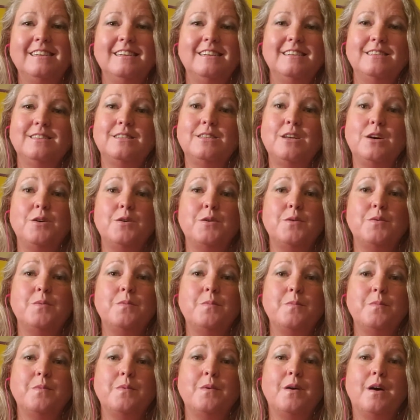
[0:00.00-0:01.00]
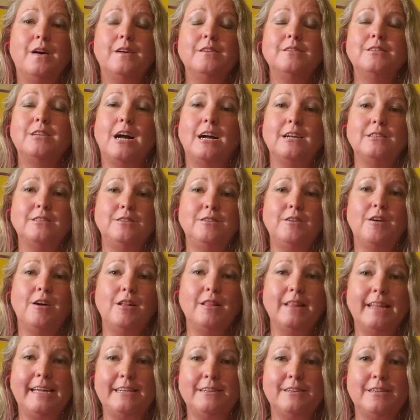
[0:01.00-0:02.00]
So I'll talk to you
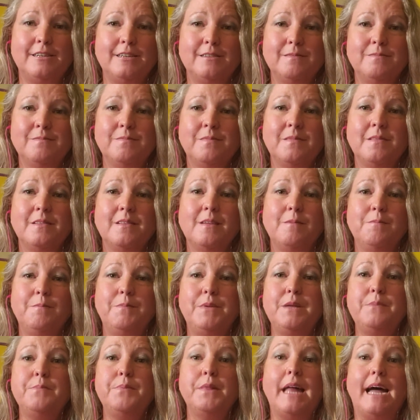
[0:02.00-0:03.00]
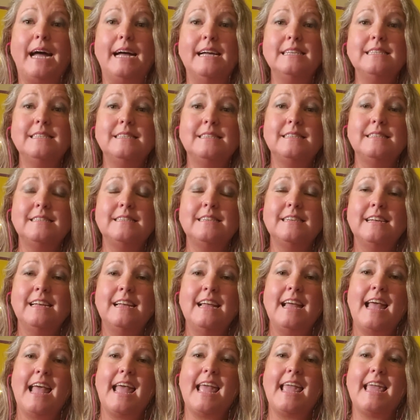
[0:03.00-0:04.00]
all later. Be blessed,
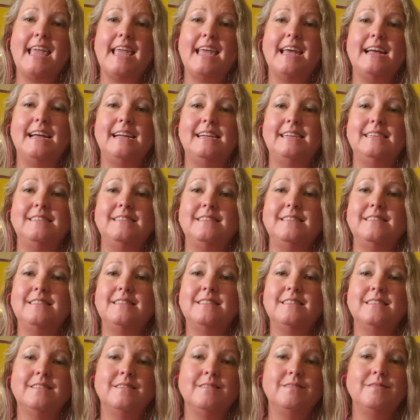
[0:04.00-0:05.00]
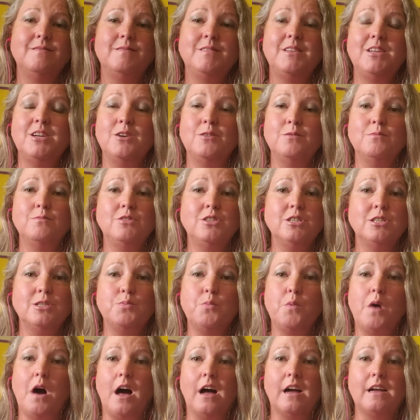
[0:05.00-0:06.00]
and just
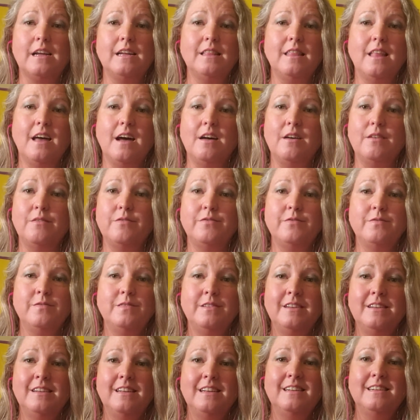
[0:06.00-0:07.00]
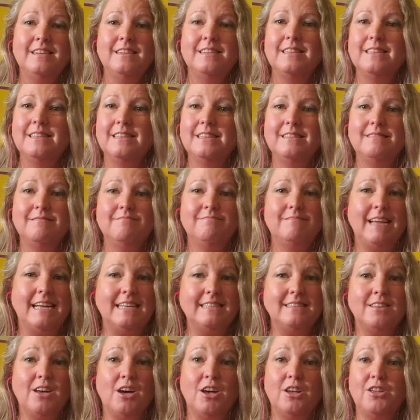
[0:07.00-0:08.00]
walk in love.
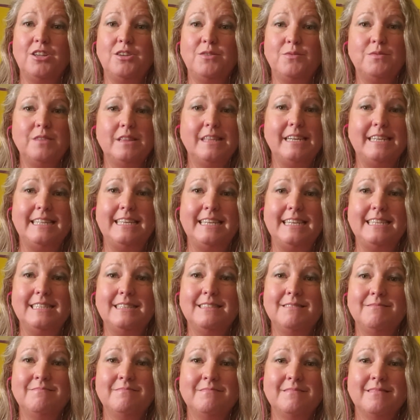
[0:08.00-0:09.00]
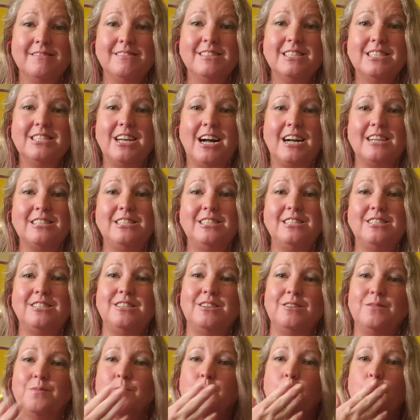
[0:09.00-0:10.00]
That's all you really need. We'll talk to you
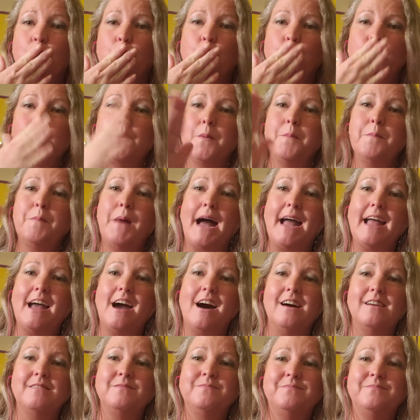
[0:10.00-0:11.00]
soon. Bye, y'all.